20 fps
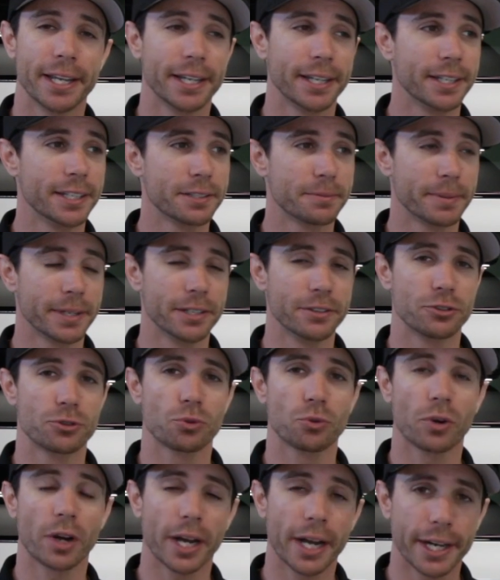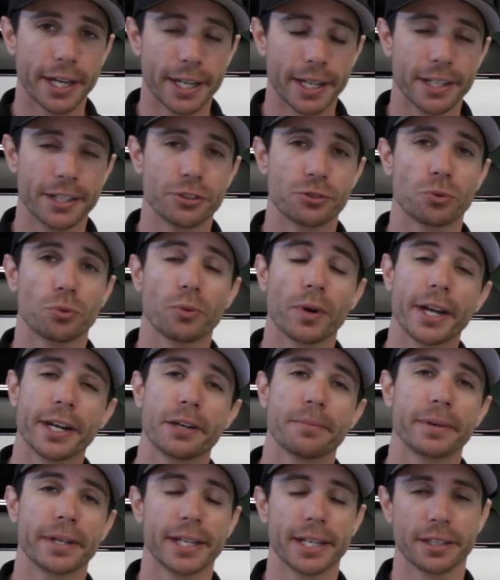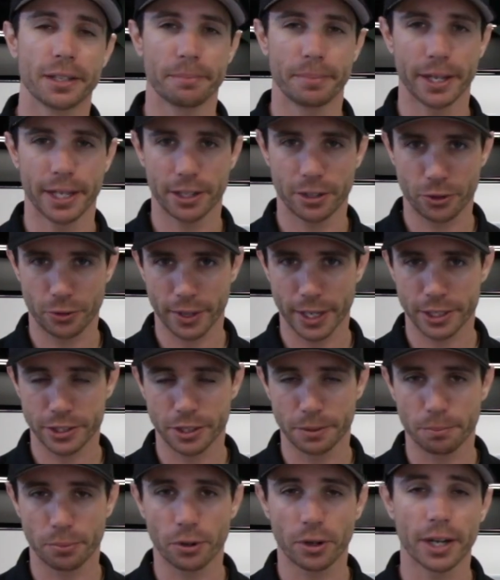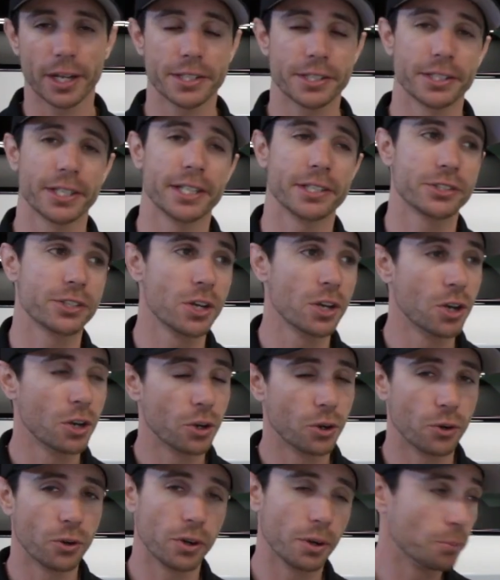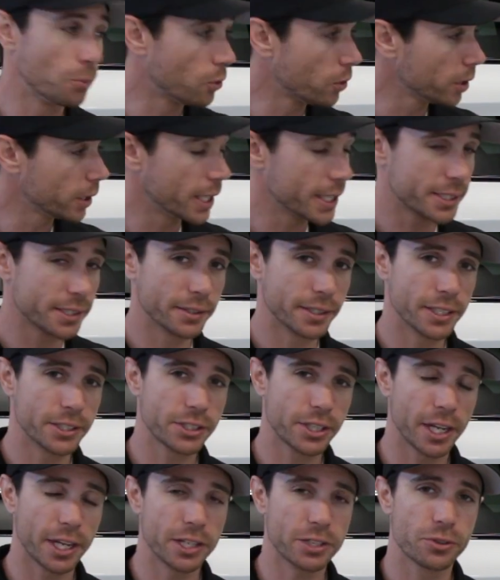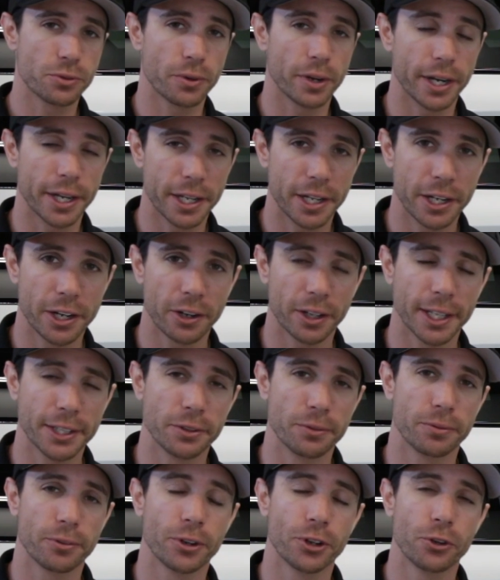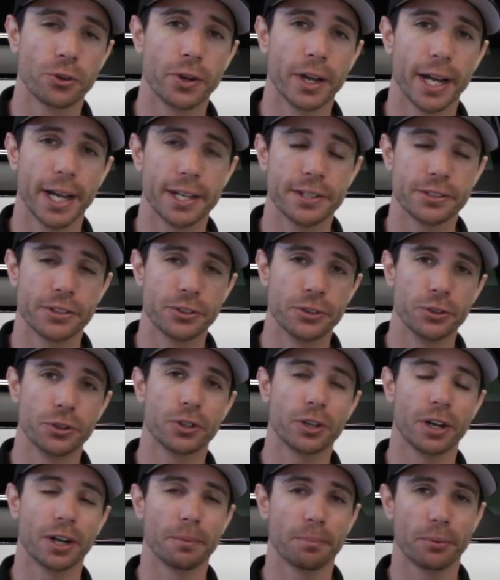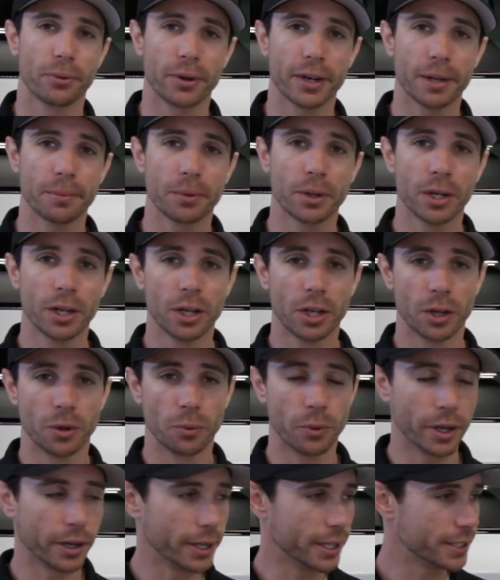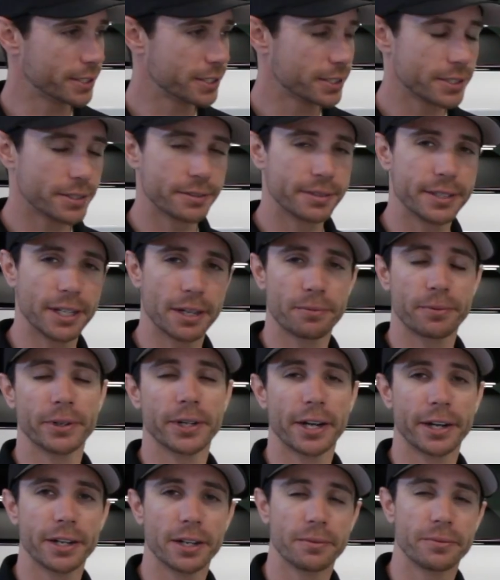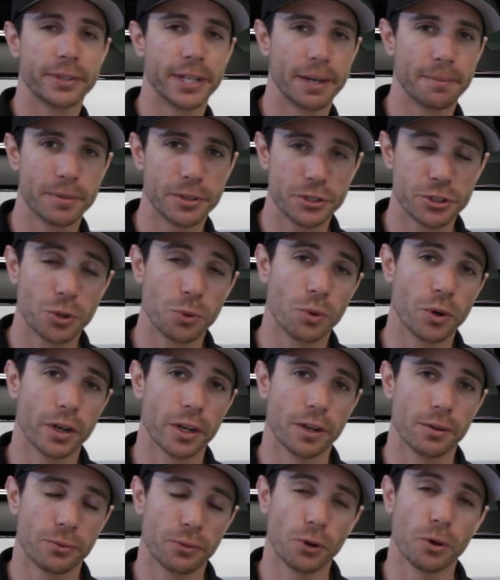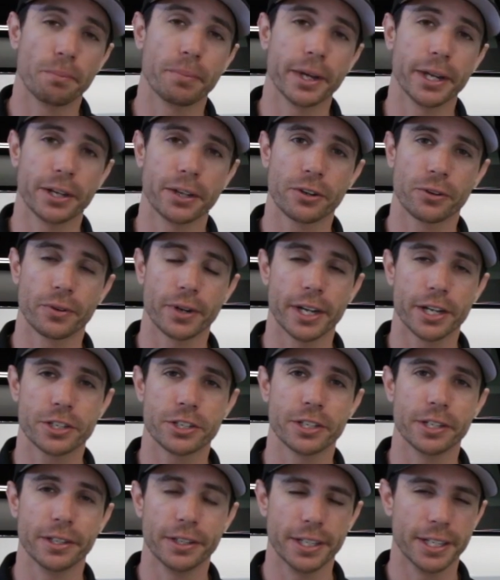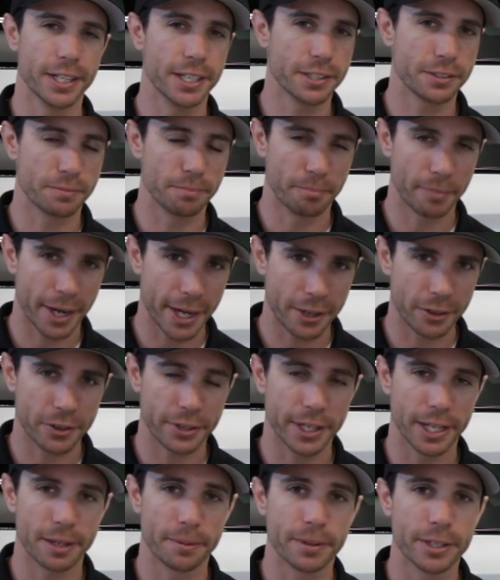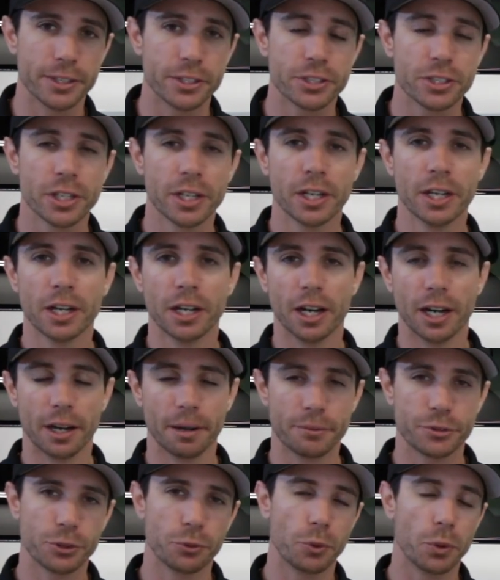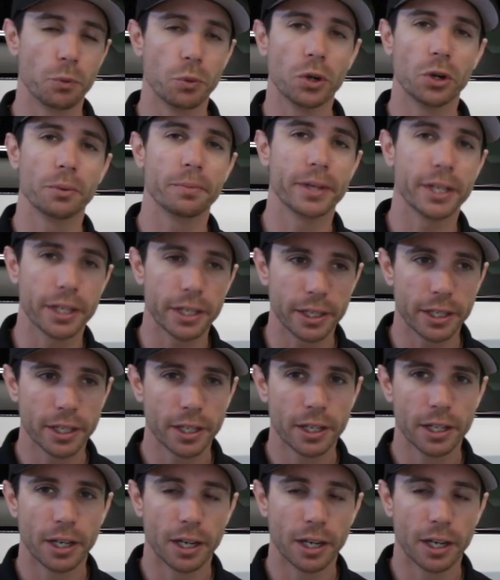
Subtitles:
it has been dried, it is ready to begin the paint correction process, or more or less in this case right here, I like to refer to it as the new car prep, where it's definitely not enough damage to warrant a full paint correction. It is minor damage. So we will be